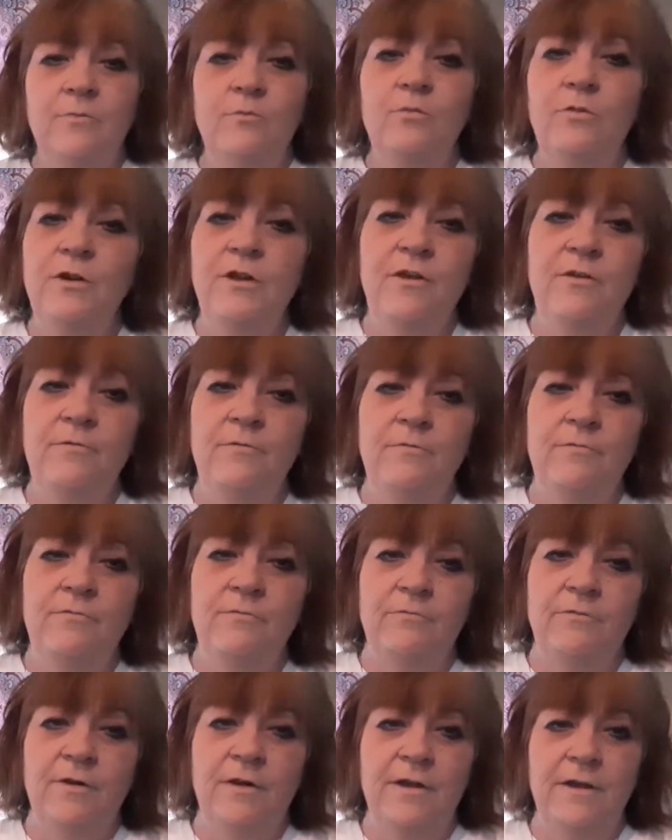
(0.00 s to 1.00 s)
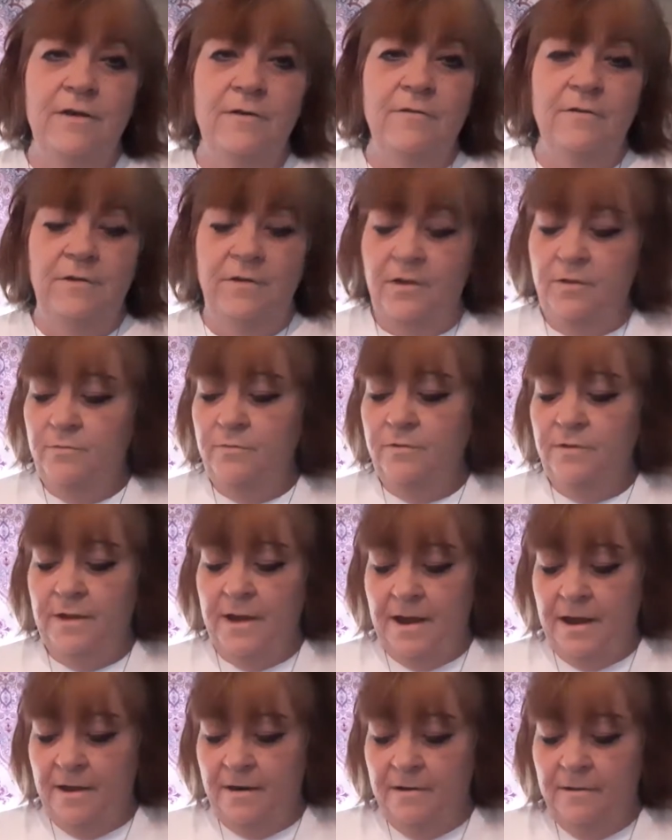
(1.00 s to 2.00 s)
what are you really going to do with
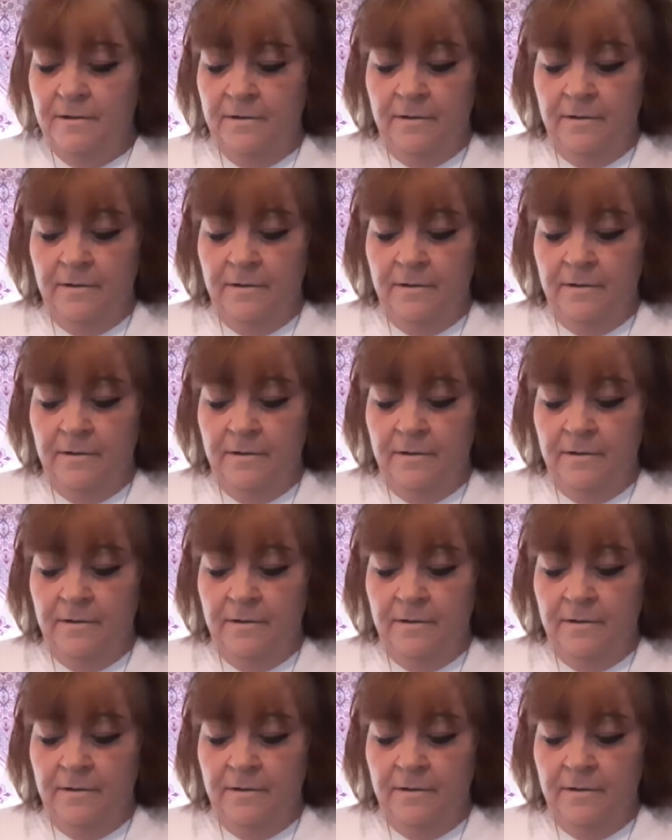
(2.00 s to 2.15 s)
that?